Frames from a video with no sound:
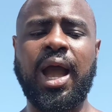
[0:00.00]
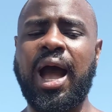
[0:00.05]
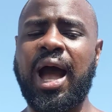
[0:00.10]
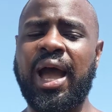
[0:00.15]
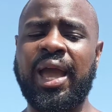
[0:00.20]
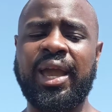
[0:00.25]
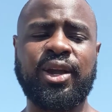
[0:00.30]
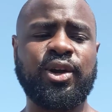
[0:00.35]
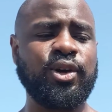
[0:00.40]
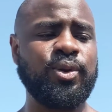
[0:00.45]

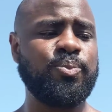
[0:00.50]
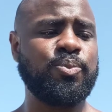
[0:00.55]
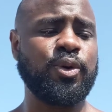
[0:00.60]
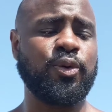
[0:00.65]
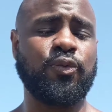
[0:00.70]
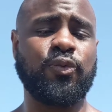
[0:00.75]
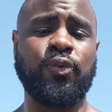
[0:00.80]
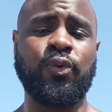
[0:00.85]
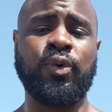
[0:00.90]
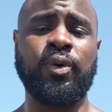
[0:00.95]
I could
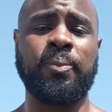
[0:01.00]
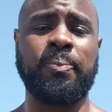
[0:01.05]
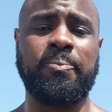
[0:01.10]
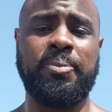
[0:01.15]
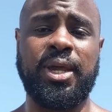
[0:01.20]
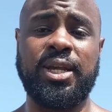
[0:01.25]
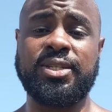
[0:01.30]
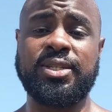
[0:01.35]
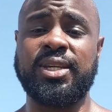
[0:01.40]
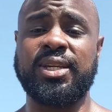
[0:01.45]
perform
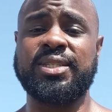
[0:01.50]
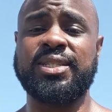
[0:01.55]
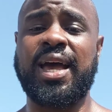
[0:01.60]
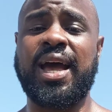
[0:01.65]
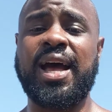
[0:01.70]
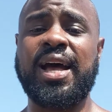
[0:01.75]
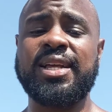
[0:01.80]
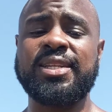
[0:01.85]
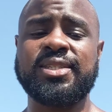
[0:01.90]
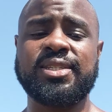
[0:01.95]
basic
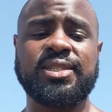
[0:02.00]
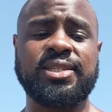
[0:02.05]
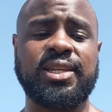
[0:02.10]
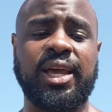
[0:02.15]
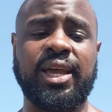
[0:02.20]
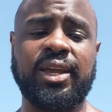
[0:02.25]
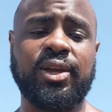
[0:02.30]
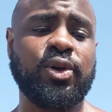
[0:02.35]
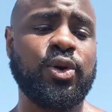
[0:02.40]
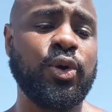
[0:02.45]
tasks
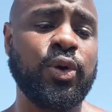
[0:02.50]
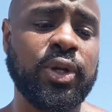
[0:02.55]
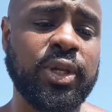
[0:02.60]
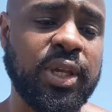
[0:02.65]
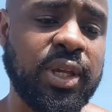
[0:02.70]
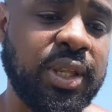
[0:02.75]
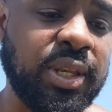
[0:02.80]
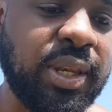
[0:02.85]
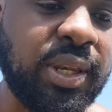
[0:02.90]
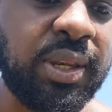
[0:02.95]
like
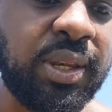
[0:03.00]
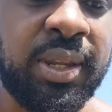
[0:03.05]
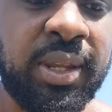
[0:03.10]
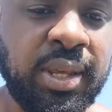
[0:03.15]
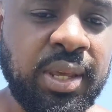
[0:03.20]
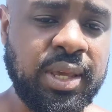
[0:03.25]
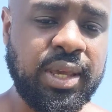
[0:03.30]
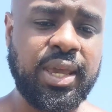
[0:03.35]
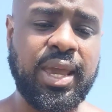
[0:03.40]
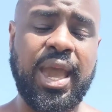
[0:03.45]
cooking
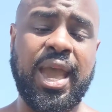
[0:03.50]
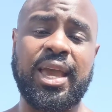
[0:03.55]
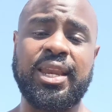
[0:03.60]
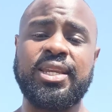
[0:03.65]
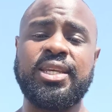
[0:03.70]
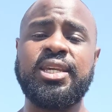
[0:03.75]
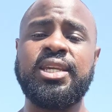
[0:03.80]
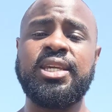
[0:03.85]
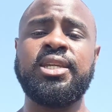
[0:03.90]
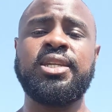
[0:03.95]
and
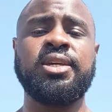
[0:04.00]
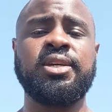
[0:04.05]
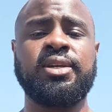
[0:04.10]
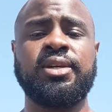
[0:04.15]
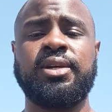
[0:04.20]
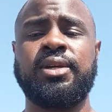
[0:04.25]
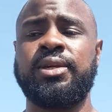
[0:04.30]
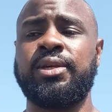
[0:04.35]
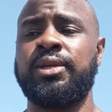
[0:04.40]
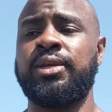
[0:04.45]

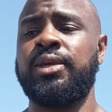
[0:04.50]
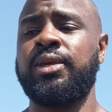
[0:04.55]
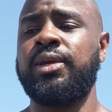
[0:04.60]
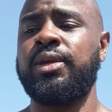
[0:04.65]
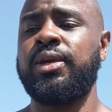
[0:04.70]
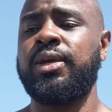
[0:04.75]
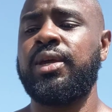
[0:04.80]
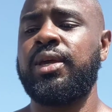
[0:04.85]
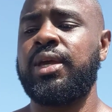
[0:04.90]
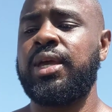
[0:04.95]
eating
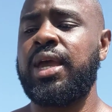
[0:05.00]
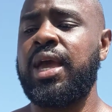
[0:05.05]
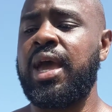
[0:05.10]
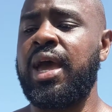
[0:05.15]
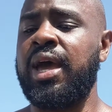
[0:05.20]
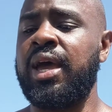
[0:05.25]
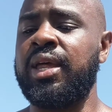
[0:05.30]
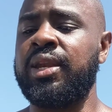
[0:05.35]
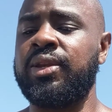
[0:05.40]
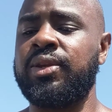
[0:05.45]

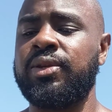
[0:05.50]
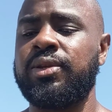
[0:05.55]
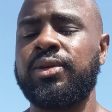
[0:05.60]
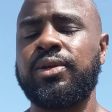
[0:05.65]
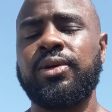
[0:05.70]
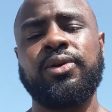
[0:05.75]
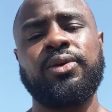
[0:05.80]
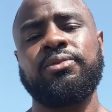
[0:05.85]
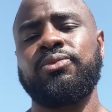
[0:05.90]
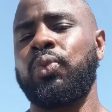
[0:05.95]
and
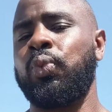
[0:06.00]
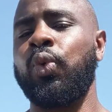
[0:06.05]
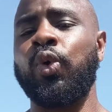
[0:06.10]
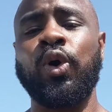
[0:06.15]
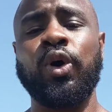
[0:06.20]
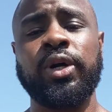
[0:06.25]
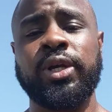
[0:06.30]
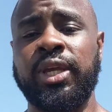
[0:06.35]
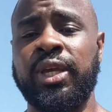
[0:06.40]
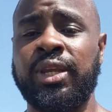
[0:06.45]

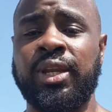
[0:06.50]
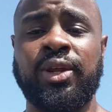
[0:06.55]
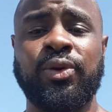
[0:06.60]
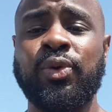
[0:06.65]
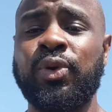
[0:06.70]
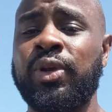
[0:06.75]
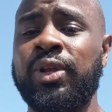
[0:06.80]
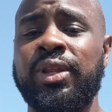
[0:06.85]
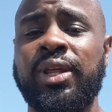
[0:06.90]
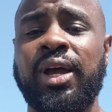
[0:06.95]
walking and
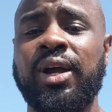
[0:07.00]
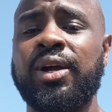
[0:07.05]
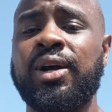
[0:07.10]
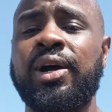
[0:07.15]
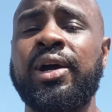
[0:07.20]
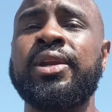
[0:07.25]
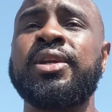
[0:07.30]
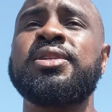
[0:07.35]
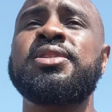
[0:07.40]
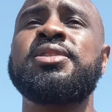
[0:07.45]
all of that kind of